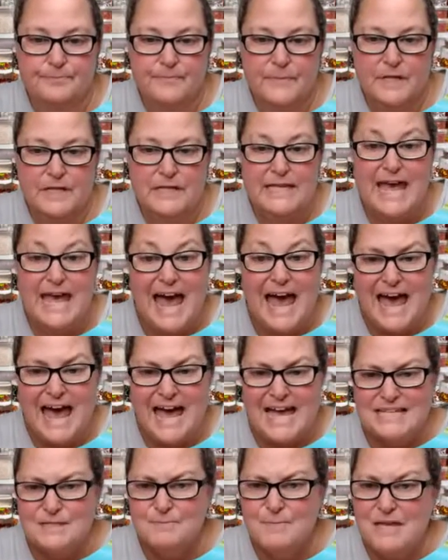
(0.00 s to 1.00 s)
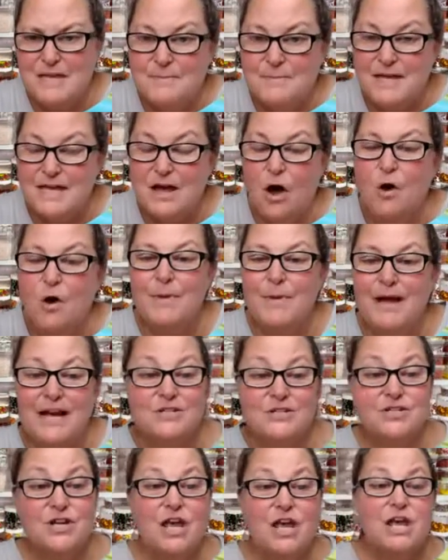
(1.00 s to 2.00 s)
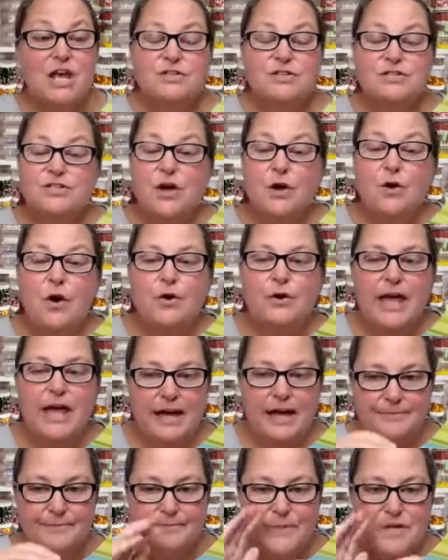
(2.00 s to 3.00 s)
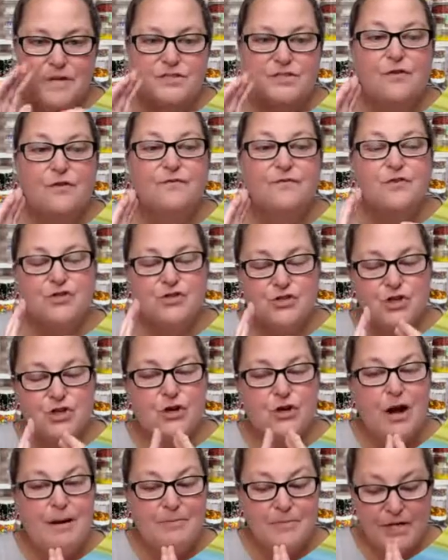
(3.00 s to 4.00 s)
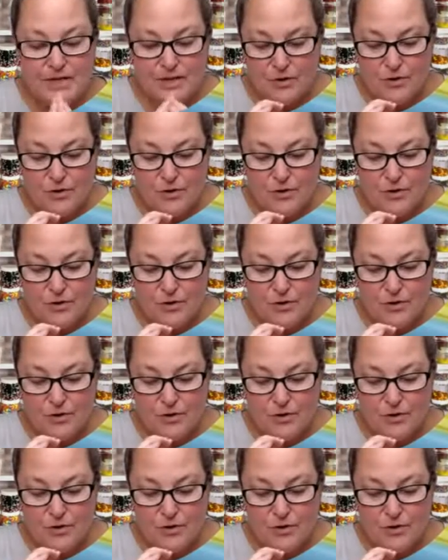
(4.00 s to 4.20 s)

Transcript: Yes, Mimi. Oh my gosh. So, okay. So for sure, I'm going to